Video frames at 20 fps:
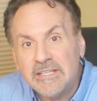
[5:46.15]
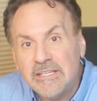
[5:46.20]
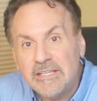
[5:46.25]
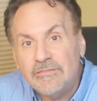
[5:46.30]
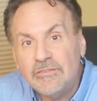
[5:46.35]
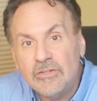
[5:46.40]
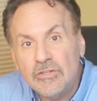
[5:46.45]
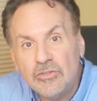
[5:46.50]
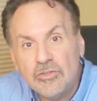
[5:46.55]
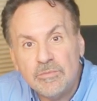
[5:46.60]

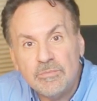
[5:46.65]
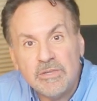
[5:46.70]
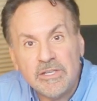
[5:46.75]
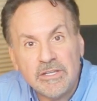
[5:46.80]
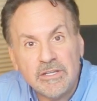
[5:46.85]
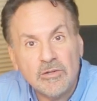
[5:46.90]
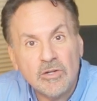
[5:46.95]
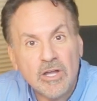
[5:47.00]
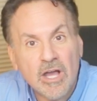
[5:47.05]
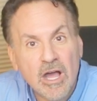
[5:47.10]
even could be
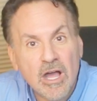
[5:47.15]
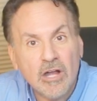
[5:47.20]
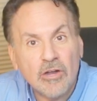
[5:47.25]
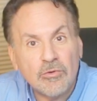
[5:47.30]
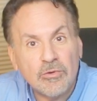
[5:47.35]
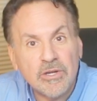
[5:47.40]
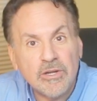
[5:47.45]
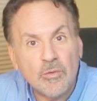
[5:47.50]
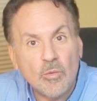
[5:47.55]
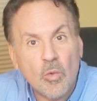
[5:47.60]
in
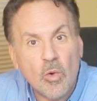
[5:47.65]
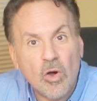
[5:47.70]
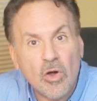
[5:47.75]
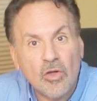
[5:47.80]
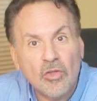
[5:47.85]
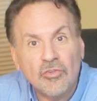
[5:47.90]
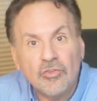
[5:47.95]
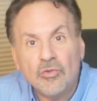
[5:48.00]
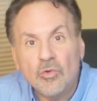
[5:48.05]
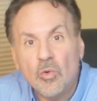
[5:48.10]
concrete
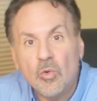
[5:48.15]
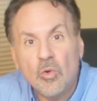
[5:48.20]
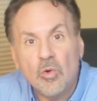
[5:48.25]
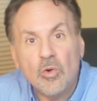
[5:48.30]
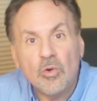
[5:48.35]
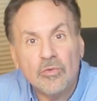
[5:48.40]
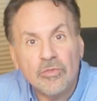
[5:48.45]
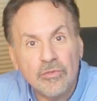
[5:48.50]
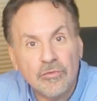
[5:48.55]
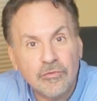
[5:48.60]
walls
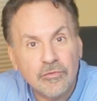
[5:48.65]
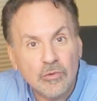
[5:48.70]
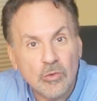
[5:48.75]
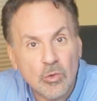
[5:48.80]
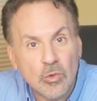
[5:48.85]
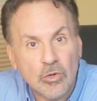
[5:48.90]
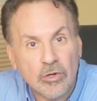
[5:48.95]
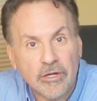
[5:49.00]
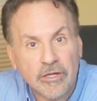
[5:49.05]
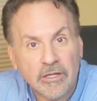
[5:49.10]
or the
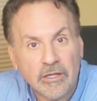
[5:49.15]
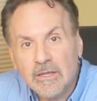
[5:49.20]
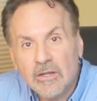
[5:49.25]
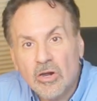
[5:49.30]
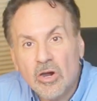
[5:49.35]
flooring.